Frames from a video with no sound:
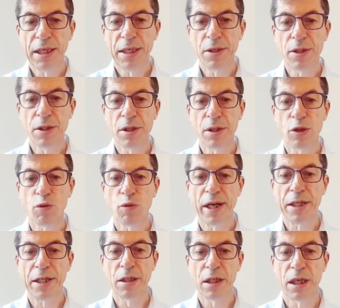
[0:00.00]
Incidence
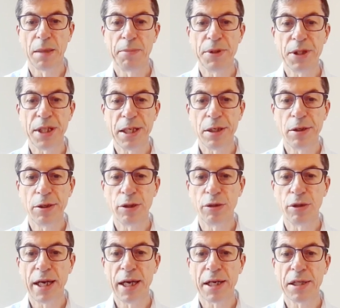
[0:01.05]
rates are presented
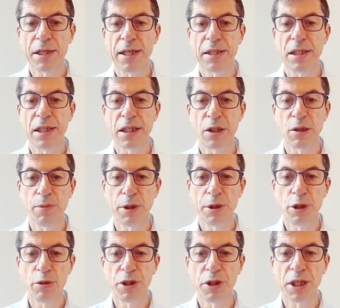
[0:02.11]
throughout as
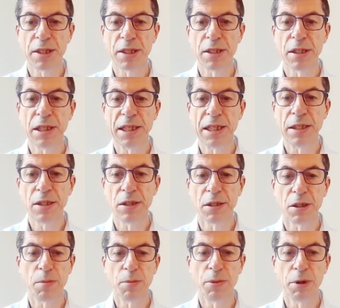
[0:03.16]
exposure-adjusted
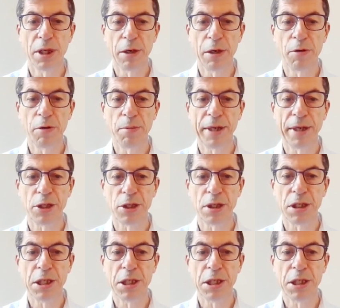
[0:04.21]
incidence per 100 patient